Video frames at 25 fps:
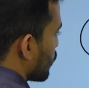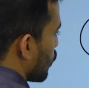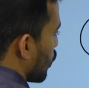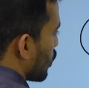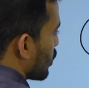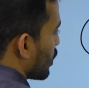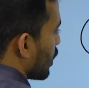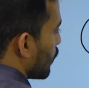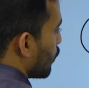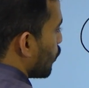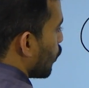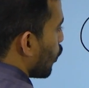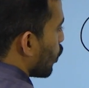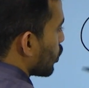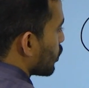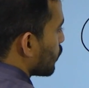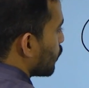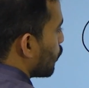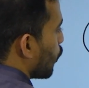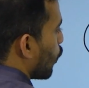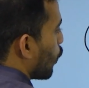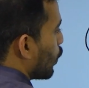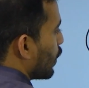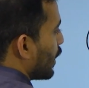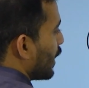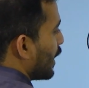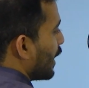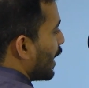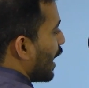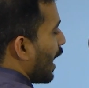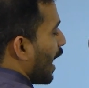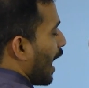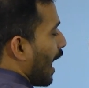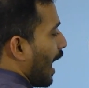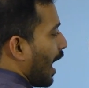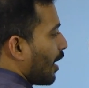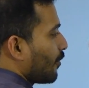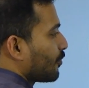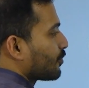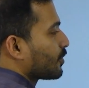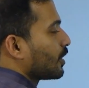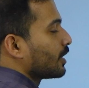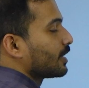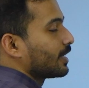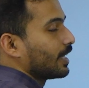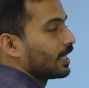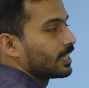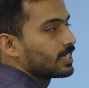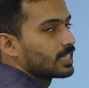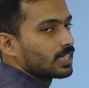on the both body after
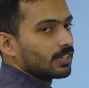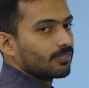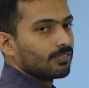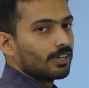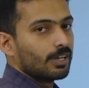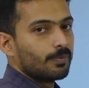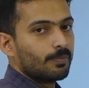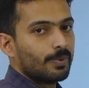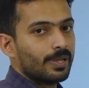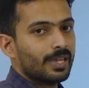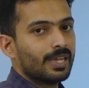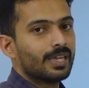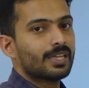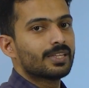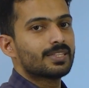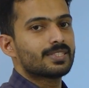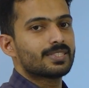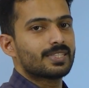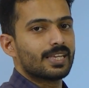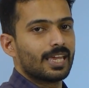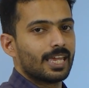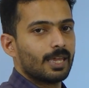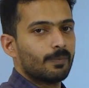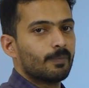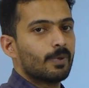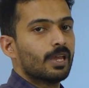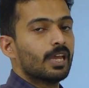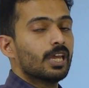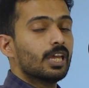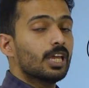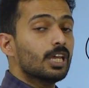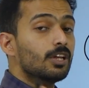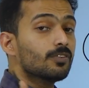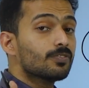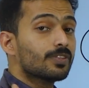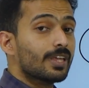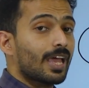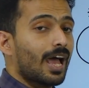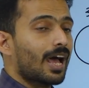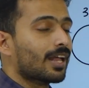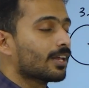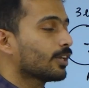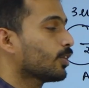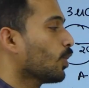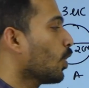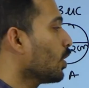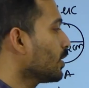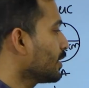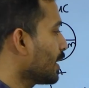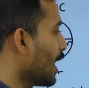touching will be same. If they are
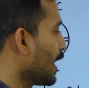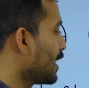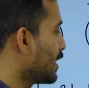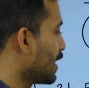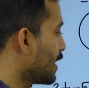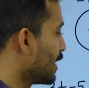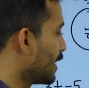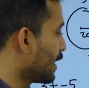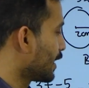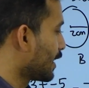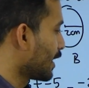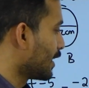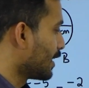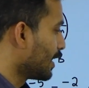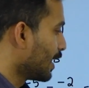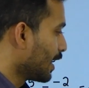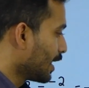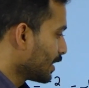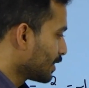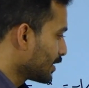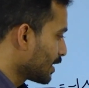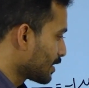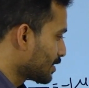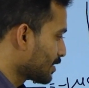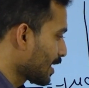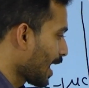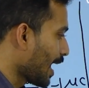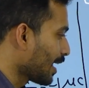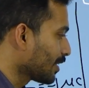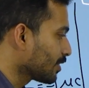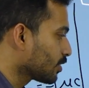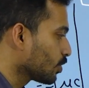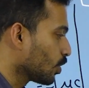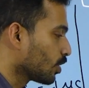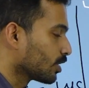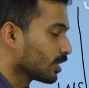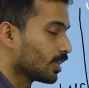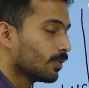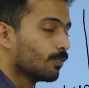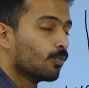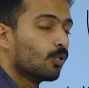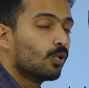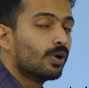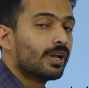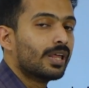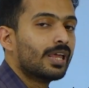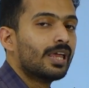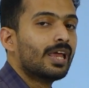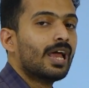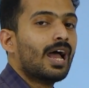not identical, the charge on the
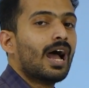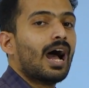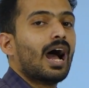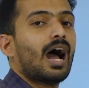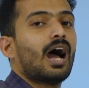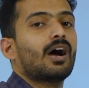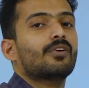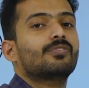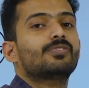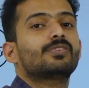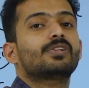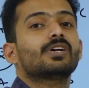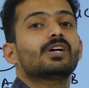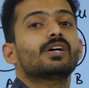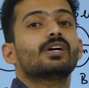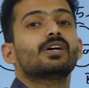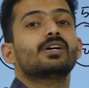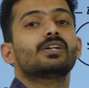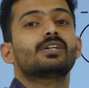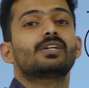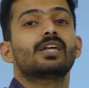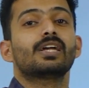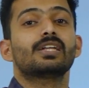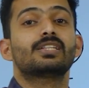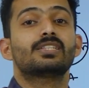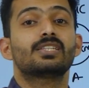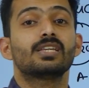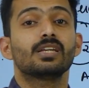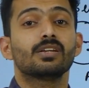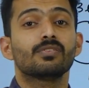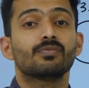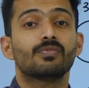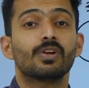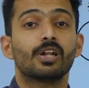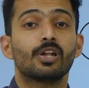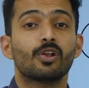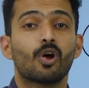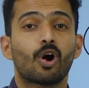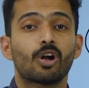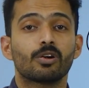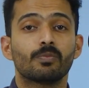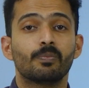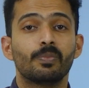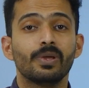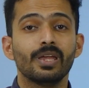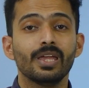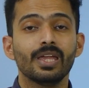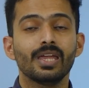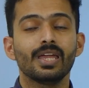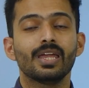body after touching will not
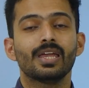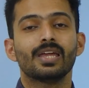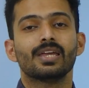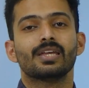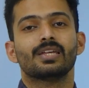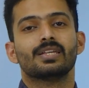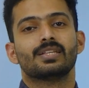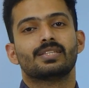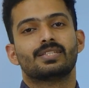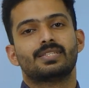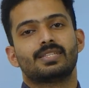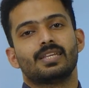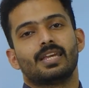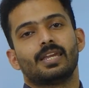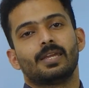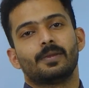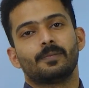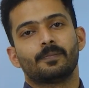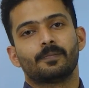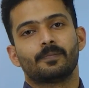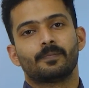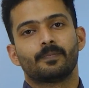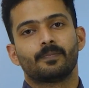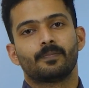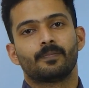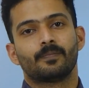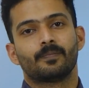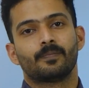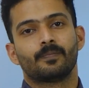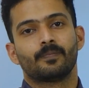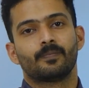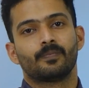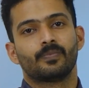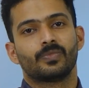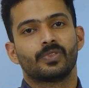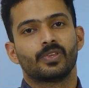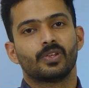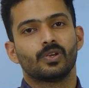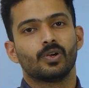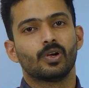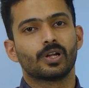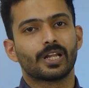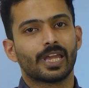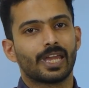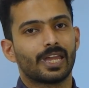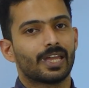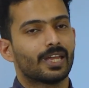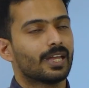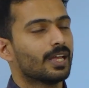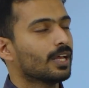be same. Okay,